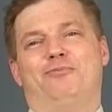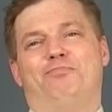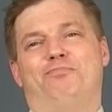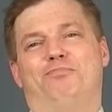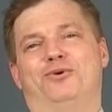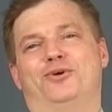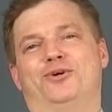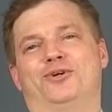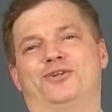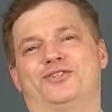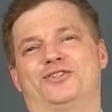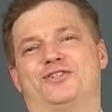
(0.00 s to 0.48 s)

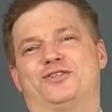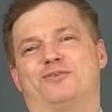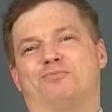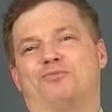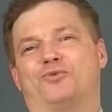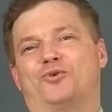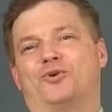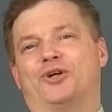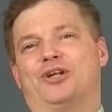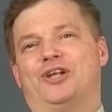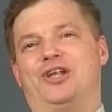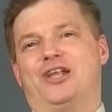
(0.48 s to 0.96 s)
put some
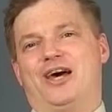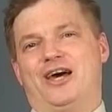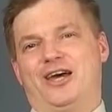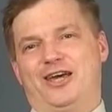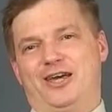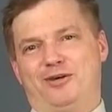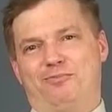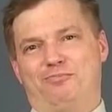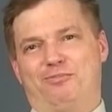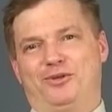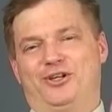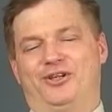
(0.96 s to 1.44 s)

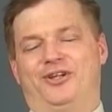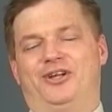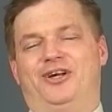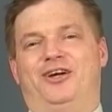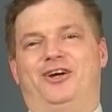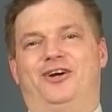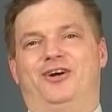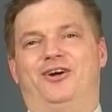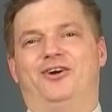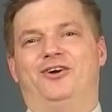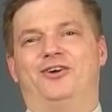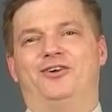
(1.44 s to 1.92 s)
reliable
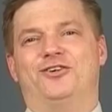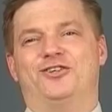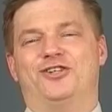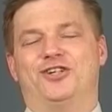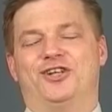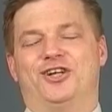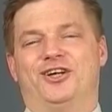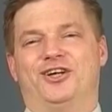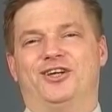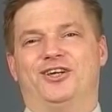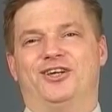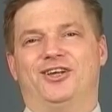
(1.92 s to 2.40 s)
error
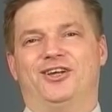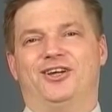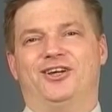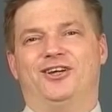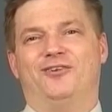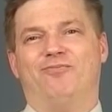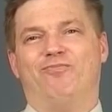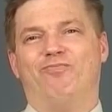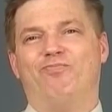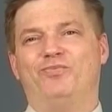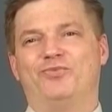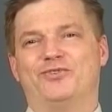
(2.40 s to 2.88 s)

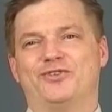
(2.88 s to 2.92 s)
checking,